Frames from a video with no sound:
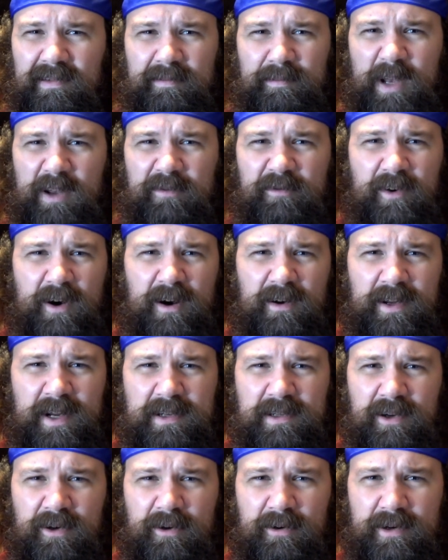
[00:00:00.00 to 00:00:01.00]

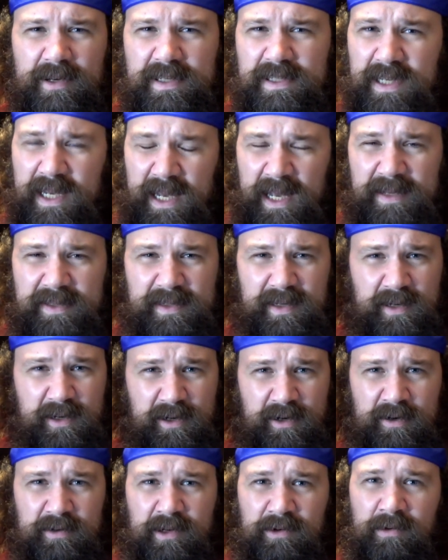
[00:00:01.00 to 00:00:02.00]
McFarlane Toys can't
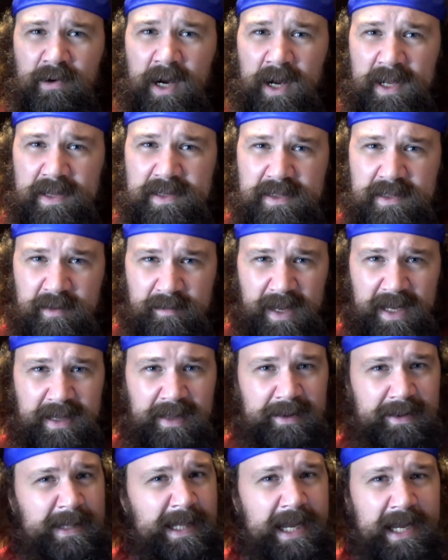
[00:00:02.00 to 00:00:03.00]
secure the rights to make a
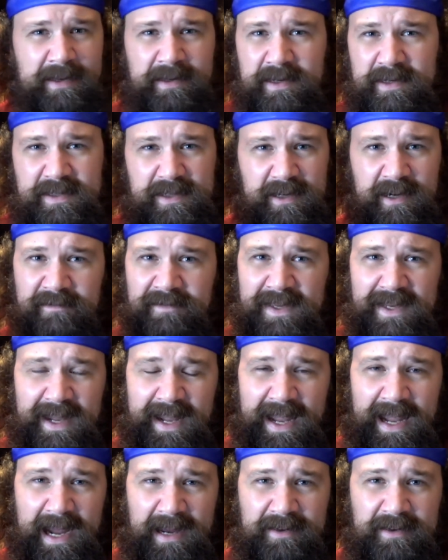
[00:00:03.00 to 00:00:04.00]
likeness of the
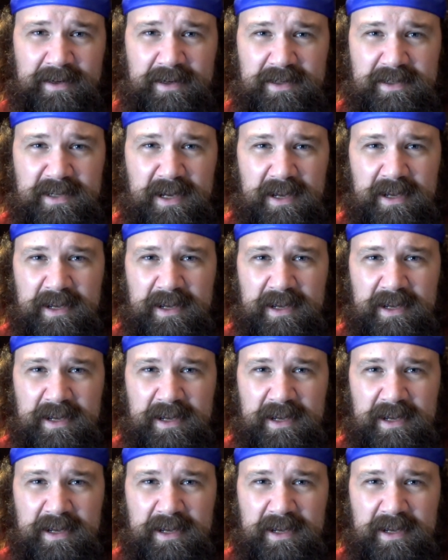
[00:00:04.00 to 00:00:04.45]
actors,